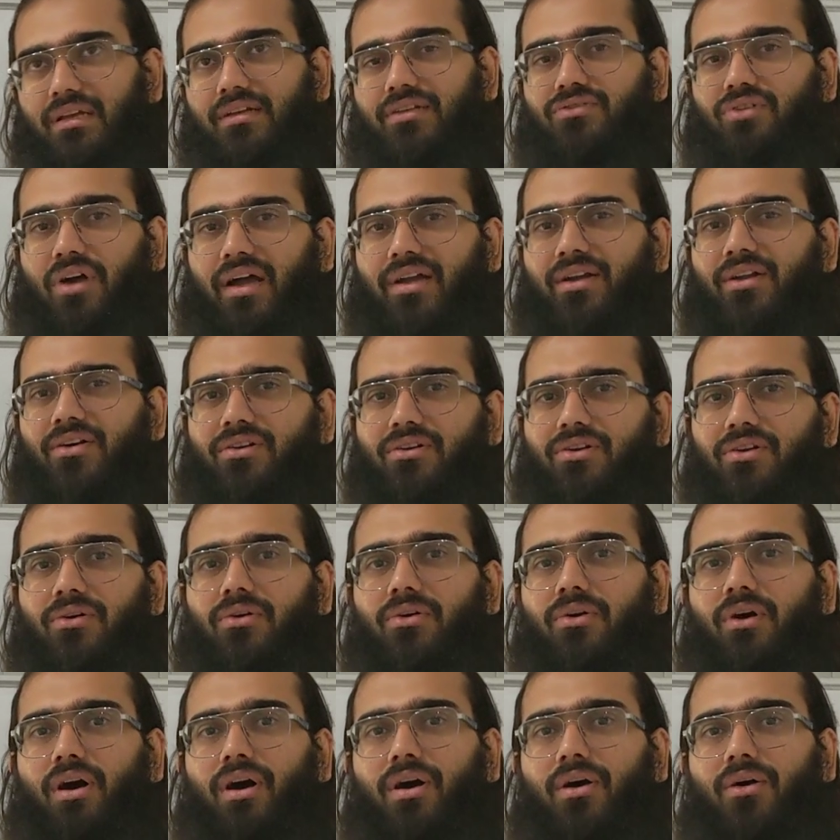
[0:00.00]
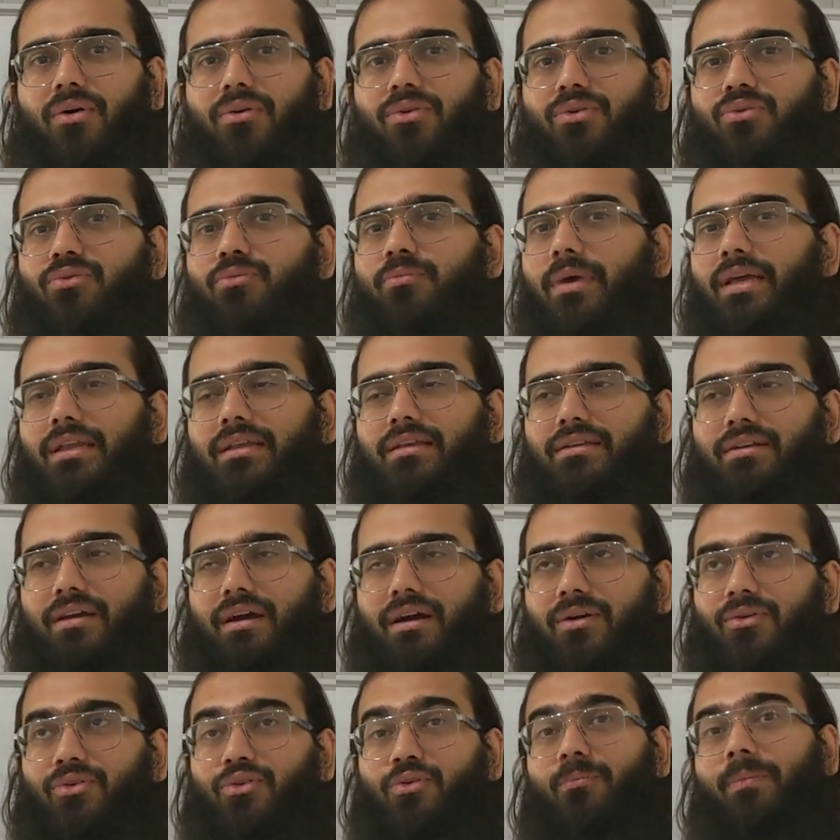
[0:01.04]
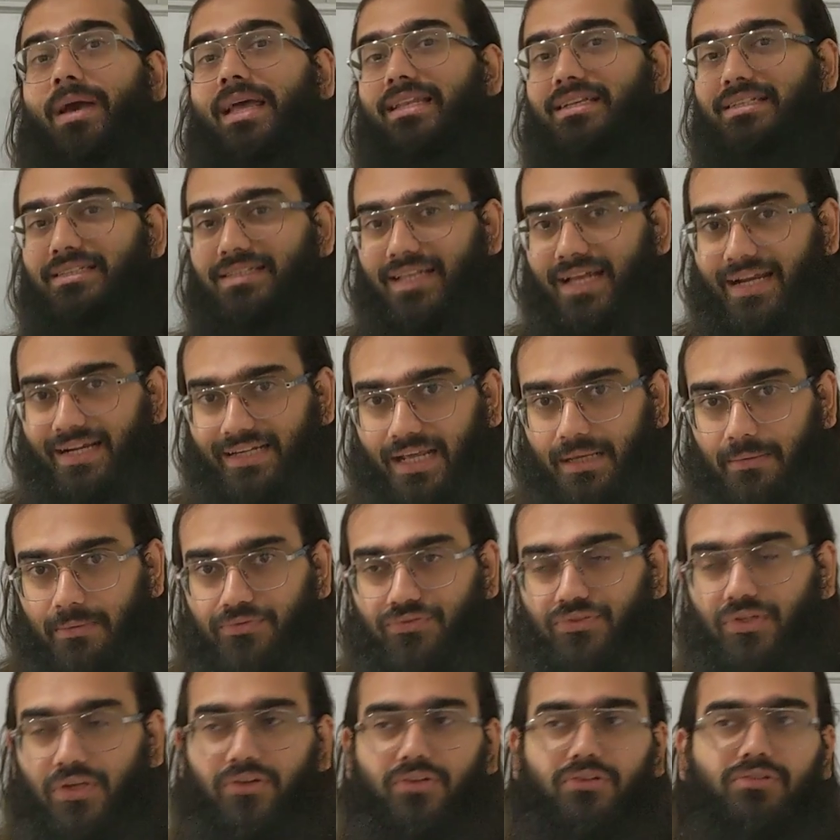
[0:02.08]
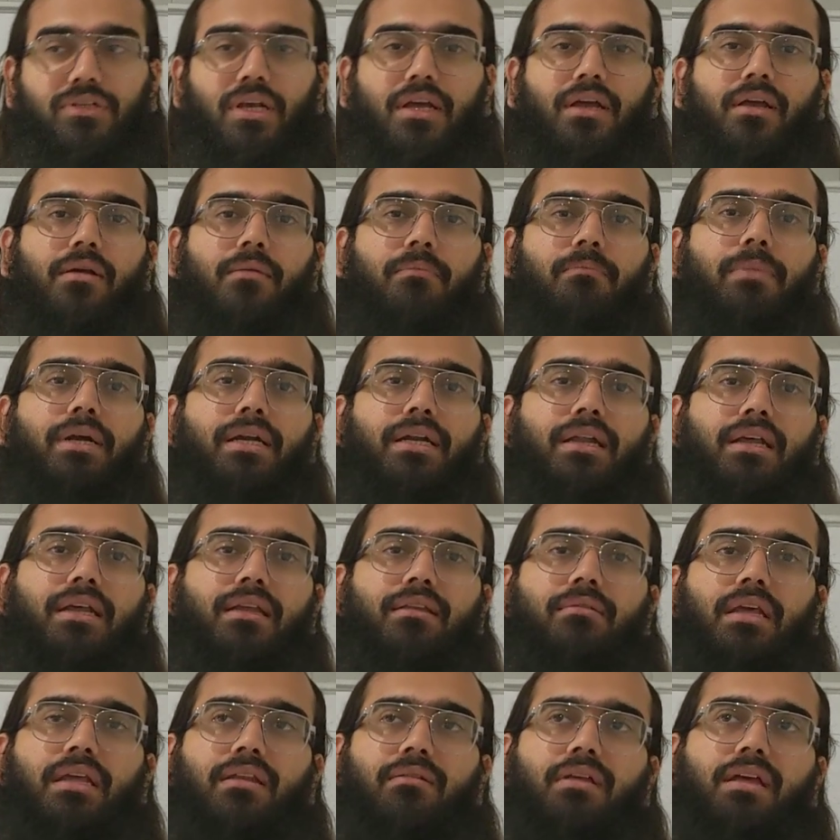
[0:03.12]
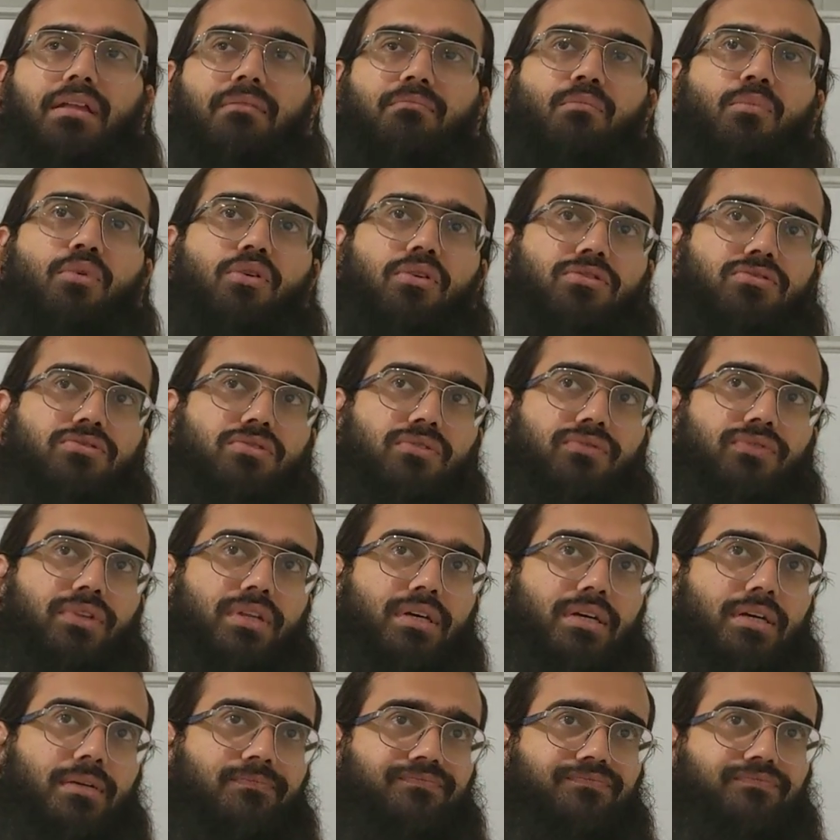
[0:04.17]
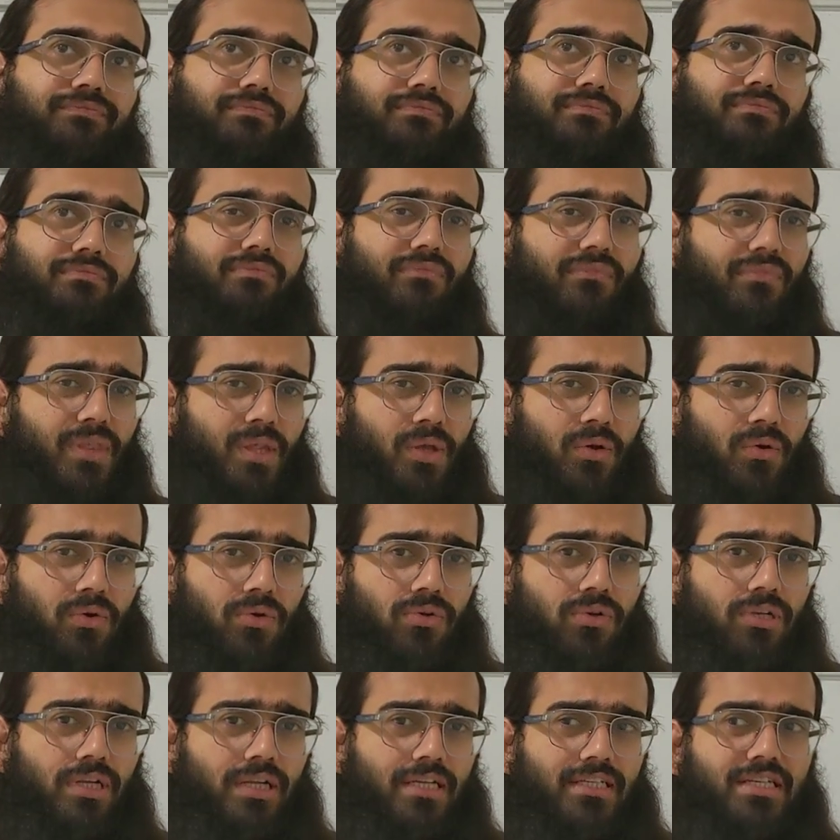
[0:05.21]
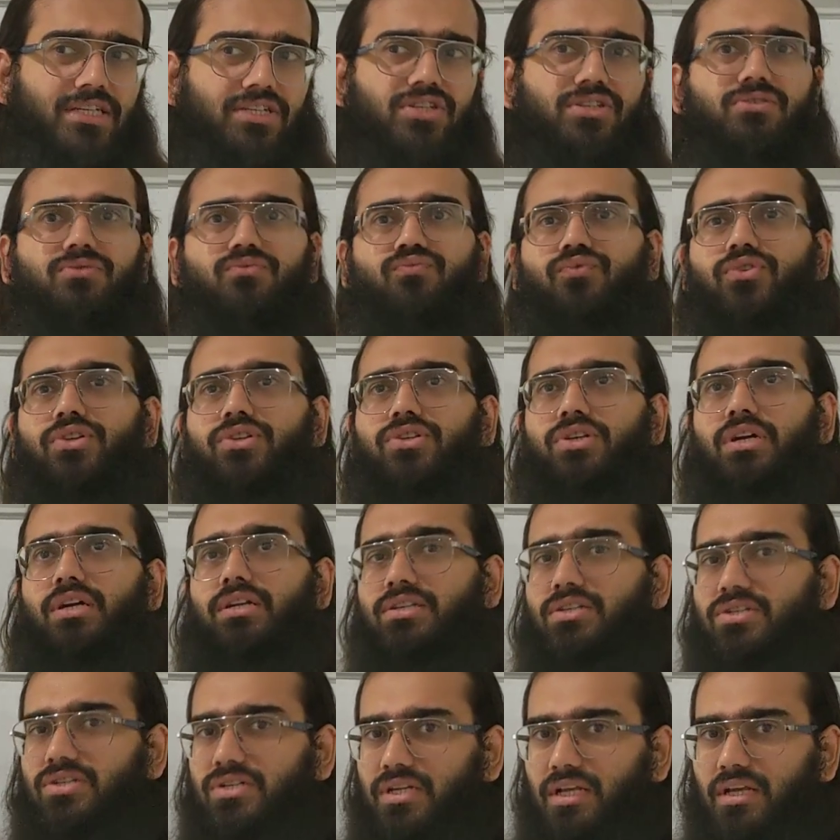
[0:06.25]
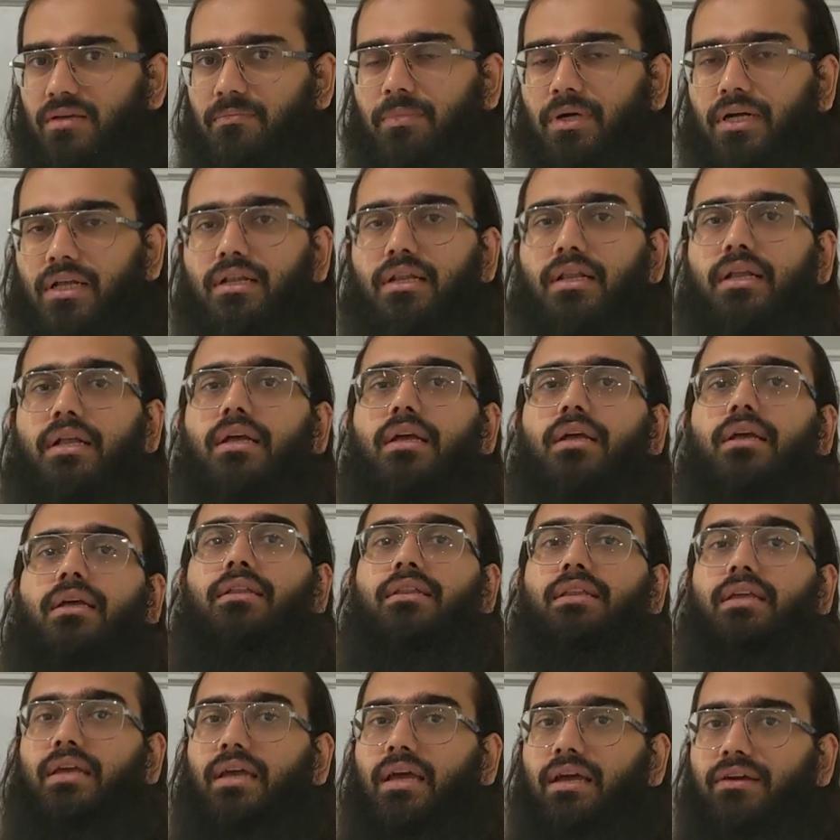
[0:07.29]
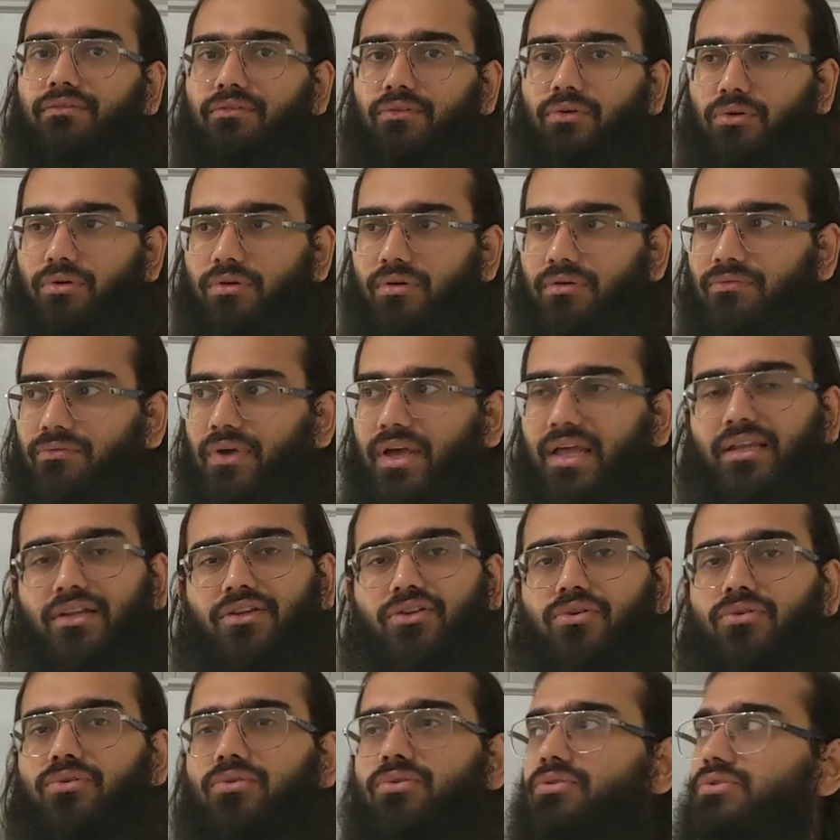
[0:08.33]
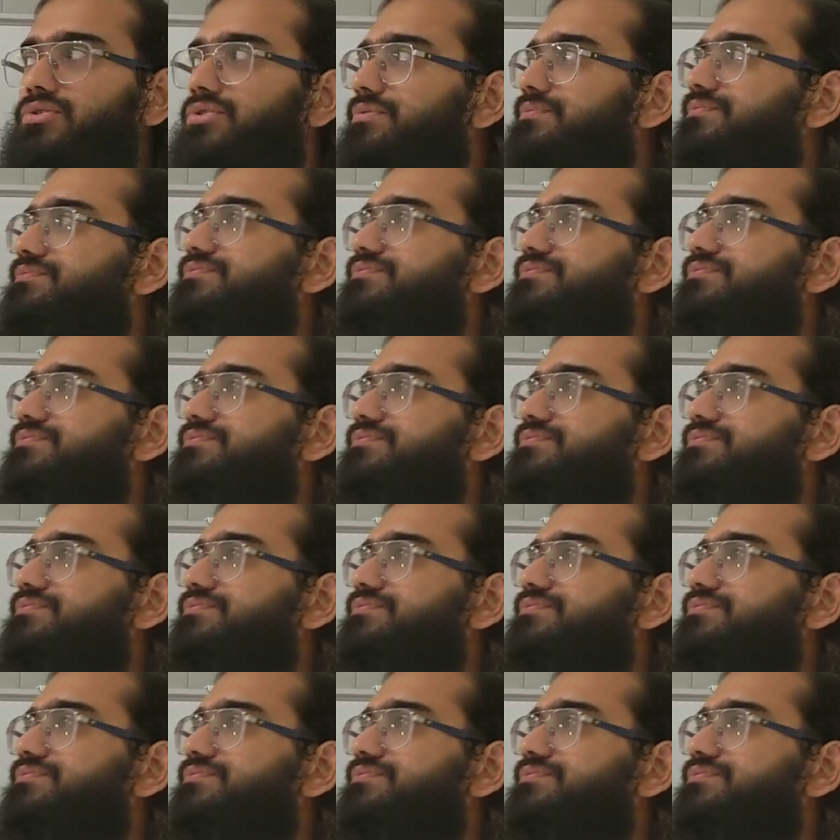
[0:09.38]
so I don't know how how to manage that type of scenarios. But in most of the organizations which are stable, they have values.